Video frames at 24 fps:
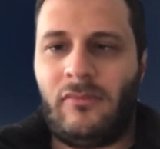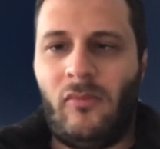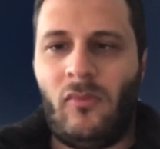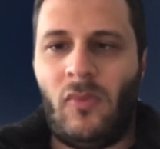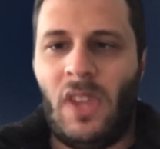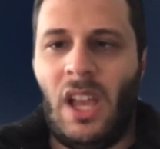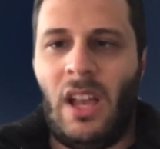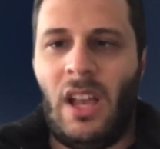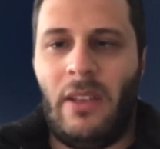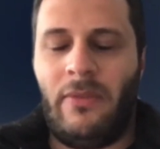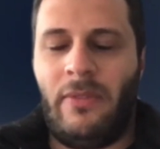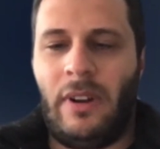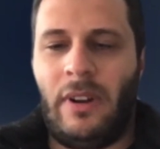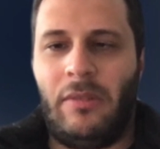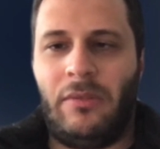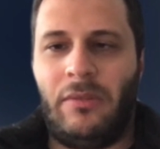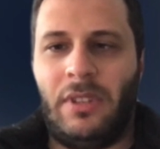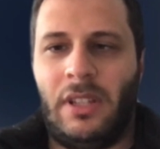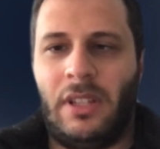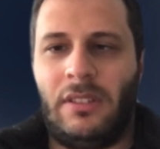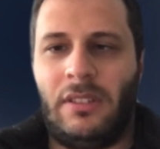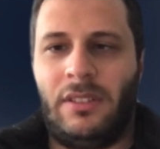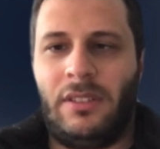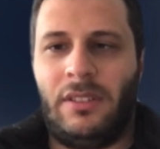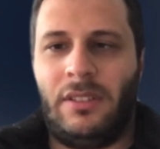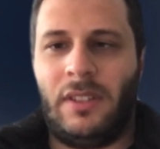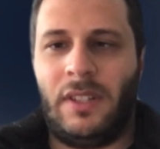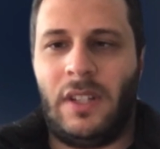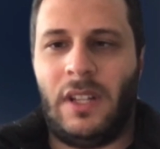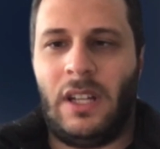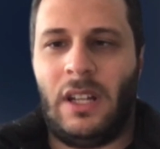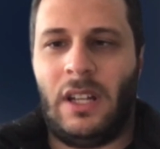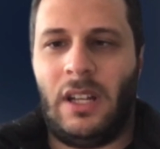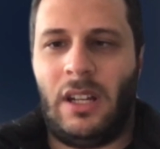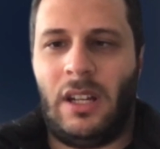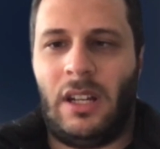I found that
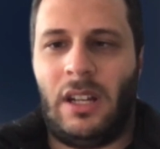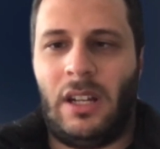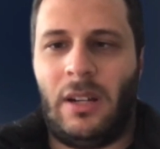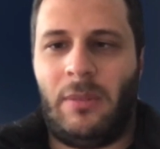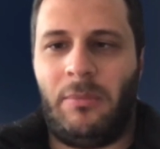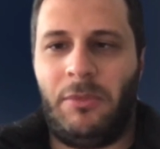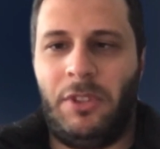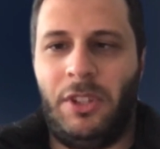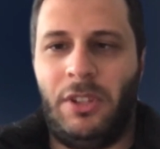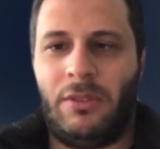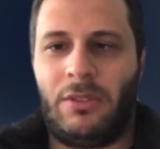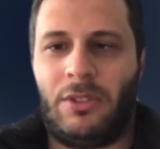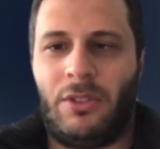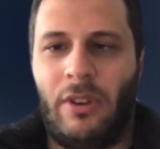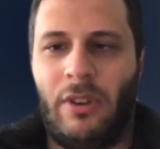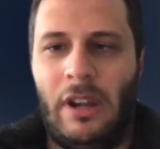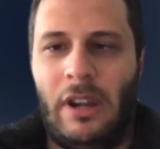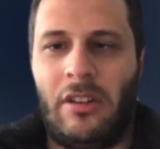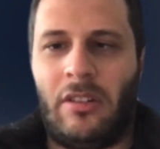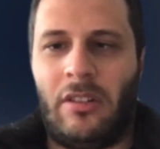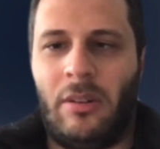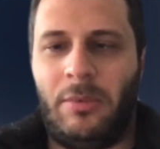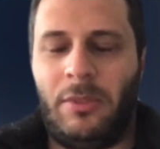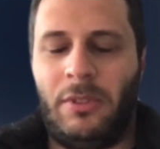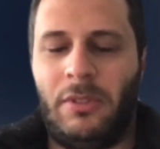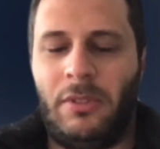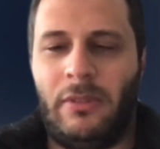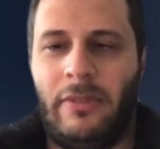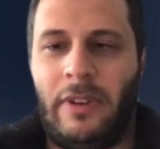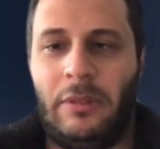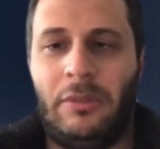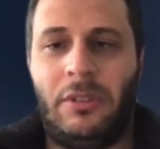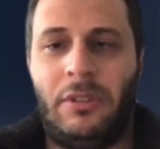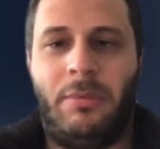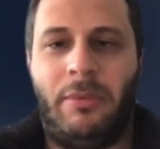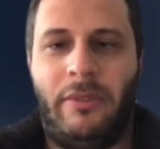trading crypto, I
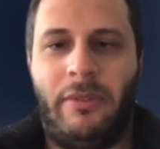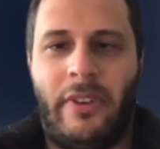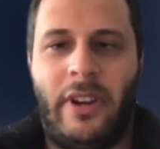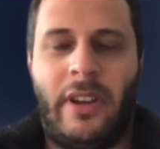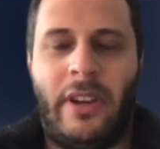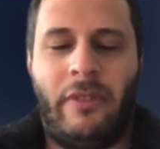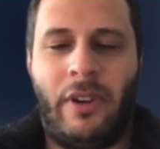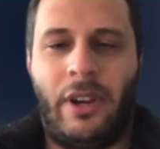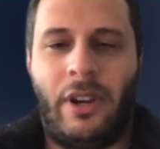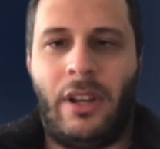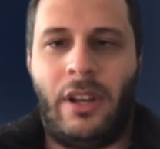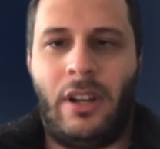found it to be very, very